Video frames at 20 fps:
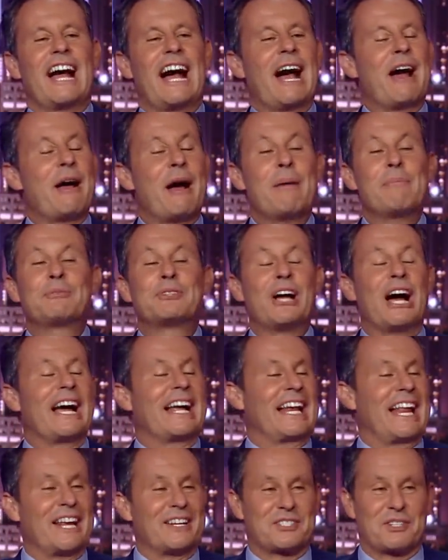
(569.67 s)
I'm
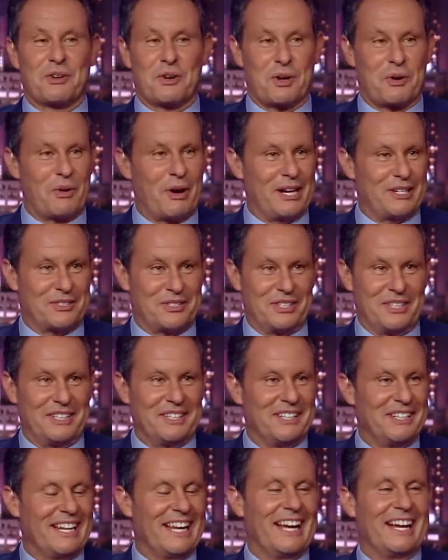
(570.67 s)
dying to answer a question.
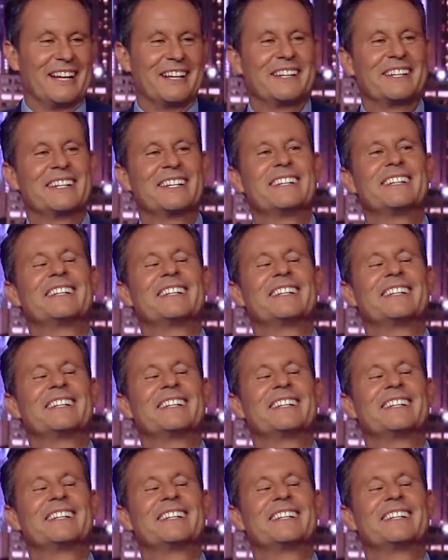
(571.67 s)
Okay. Yeah. What do you